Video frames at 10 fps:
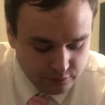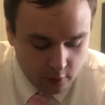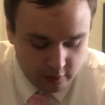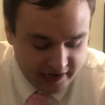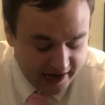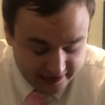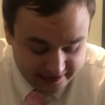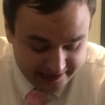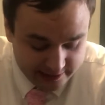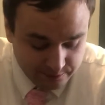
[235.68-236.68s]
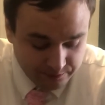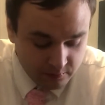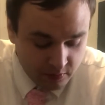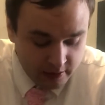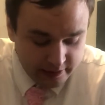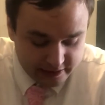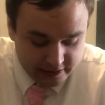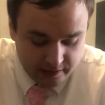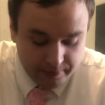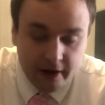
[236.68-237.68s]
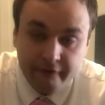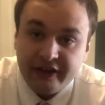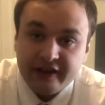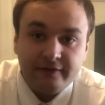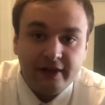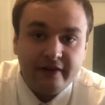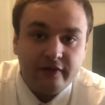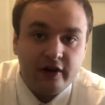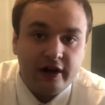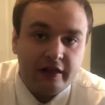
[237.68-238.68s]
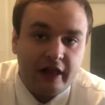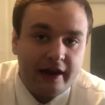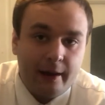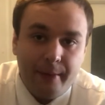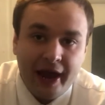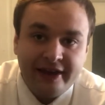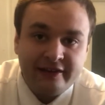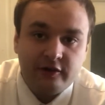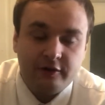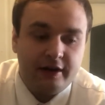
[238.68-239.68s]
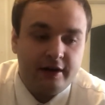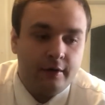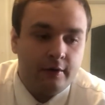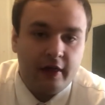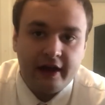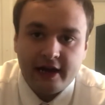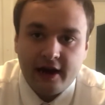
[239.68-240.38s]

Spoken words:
or taste something of this flavor in like a pastry or like an